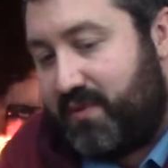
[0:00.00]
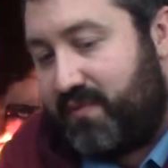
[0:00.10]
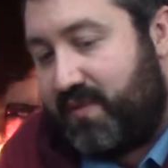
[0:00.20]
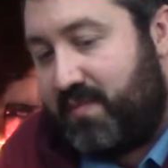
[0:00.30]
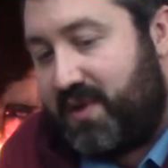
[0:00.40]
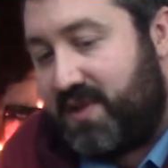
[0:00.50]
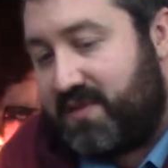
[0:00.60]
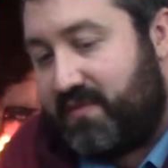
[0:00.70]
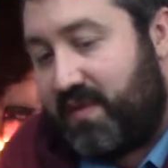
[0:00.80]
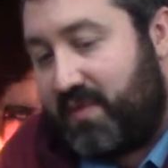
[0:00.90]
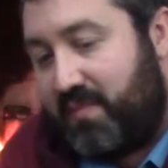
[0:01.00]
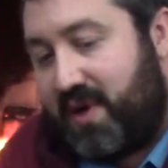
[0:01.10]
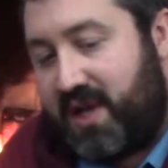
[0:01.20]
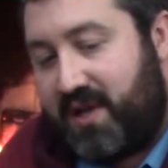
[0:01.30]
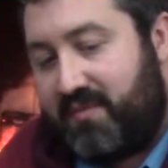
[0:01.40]
people
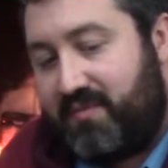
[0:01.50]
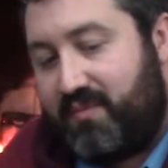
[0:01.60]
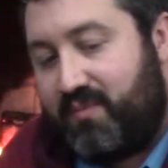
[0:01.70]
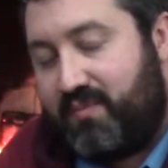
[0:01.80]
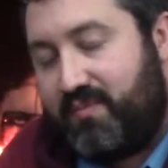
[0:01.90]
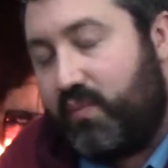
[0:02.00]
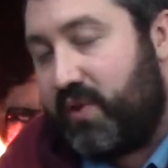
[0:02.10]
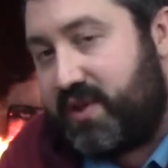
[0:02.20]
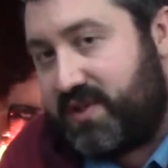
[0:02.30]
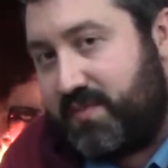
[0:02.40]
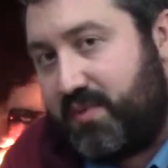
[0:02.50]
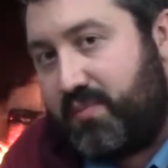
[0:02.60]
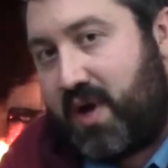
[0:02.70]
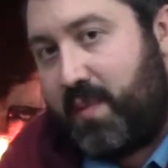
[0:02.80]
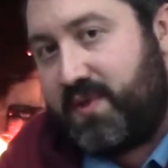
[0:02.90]
from their money with the
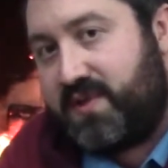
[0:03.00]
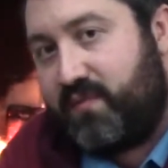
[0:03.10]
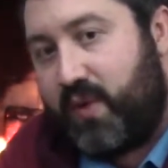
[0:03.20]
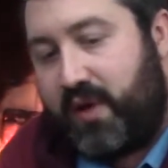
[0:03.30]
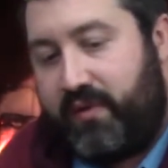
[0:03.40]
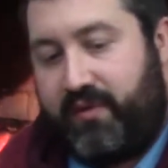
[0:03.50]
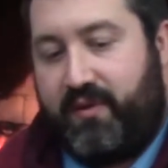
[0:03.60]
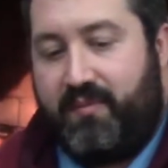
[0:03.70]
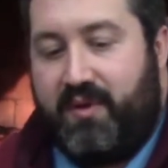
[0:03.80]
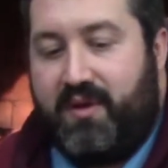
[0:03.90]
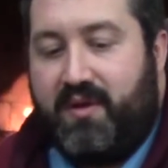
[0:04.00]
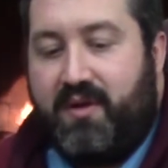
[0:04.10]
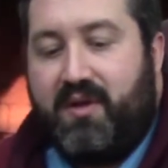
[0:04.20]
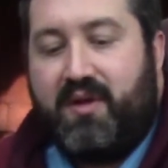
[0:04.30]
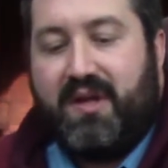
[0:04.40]
simple promise of wealth.
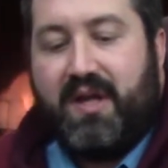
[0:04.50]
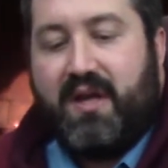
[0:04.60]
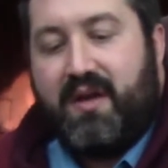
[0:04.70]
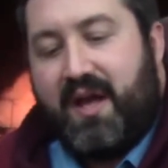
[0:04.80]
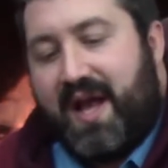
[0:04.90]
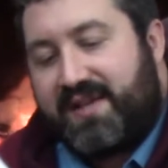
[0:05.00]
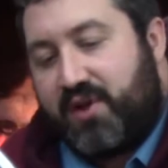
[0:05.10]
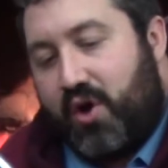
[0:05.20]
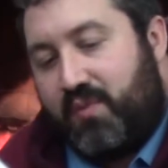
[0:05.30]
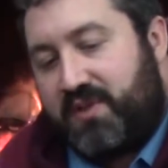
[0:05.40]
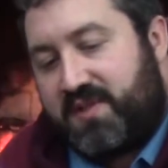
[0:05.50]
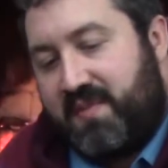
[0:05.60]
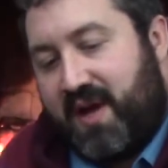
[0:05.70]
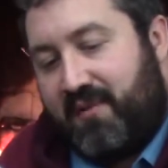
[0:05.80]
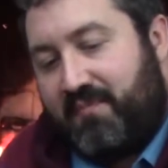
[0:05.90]
As a
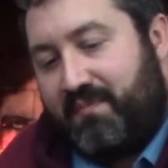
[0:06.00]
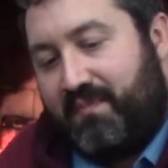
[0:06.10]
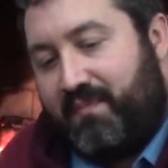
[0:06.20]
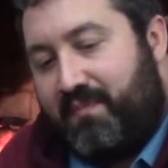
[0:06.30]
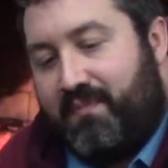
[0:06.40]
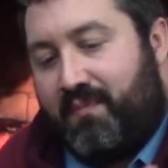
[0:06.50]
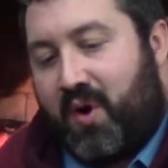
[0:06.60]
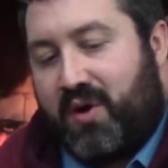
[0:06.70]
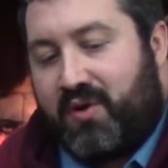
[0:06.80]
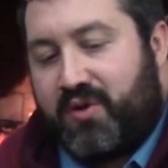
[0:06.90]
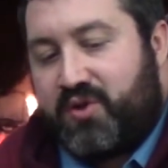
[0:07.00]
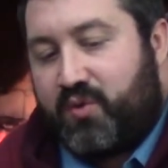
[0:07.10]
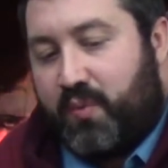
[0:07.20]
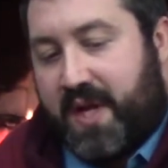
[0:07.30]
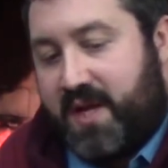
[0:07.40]
homeless man, Martin
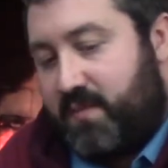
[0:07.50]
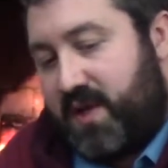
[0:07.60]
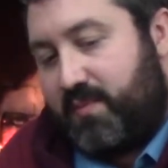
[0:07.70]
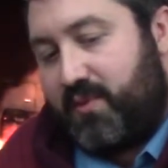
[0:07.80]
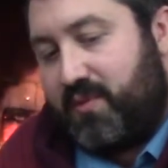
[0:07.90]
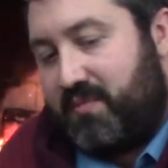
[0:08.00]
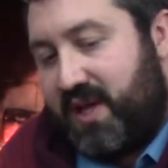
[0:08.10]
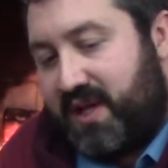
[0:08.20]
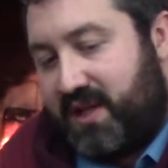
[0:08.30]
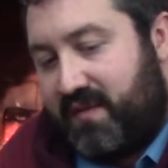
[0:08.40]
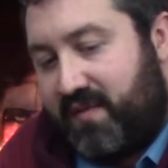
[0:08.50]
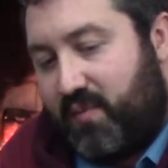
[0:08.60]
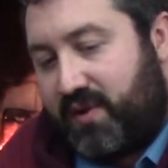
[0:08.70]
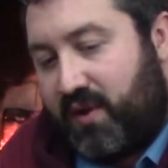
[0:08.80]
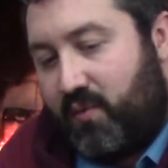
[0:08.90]
learned to read people and
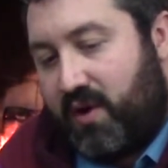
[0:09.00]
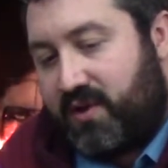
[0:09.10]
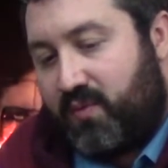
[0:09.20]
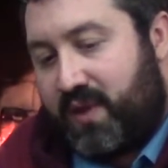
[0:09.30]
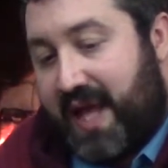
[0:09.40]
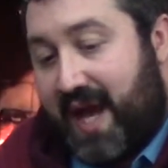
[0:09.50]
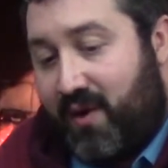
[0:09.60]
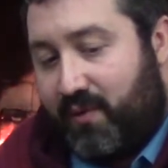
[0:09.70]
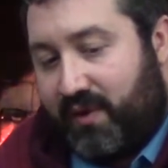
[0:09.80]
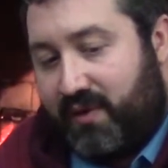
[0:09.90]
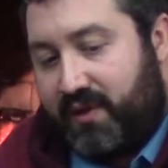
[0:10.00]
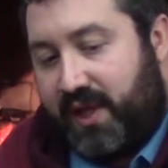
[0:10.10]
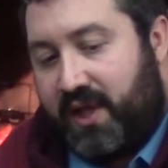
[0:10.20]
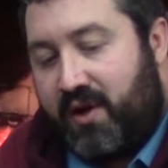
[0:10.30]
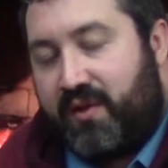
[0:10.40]
give them what they wanted
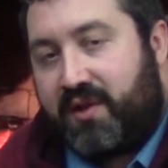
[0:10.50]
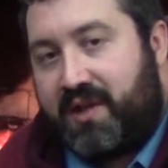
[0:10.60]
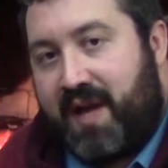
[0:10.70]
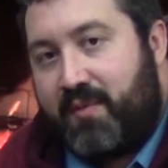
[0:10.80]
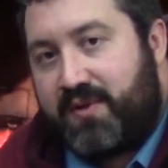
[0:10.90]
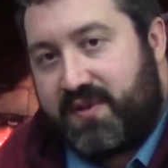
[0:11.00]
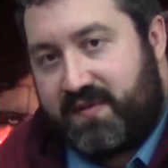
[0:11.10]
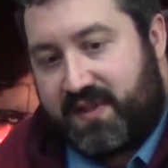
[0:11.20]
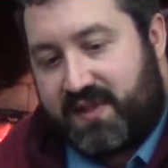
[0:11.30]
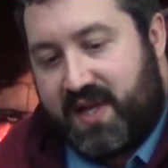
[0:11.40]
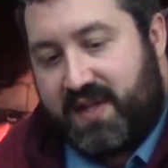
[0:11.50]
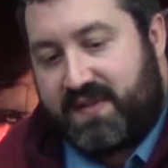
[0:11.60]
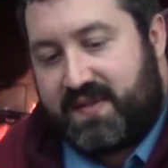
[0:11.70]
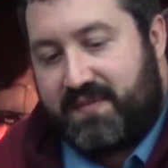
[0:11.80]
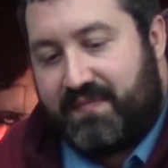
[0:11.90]
without leaning on the glamours of
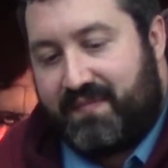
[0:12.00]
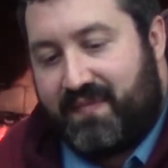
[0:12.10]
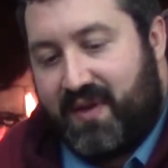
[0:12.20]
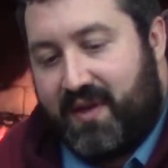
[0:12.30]
success.